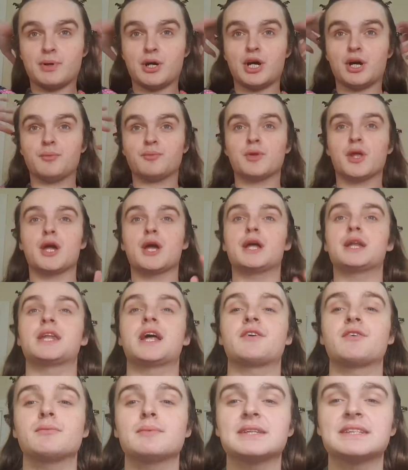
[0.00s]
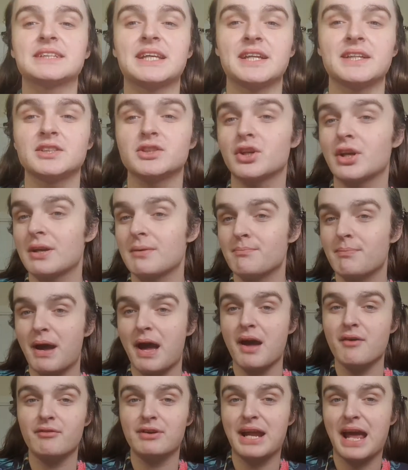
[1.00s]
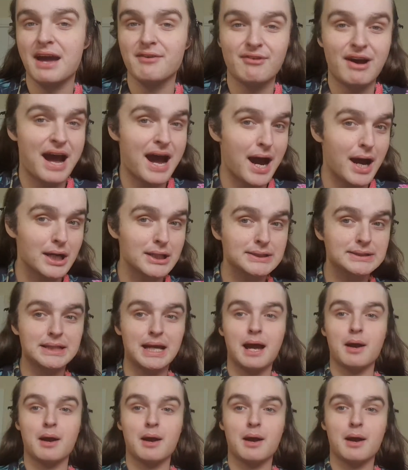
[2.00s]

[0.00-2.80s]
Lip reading: but now that my skin's looking better than it ever has,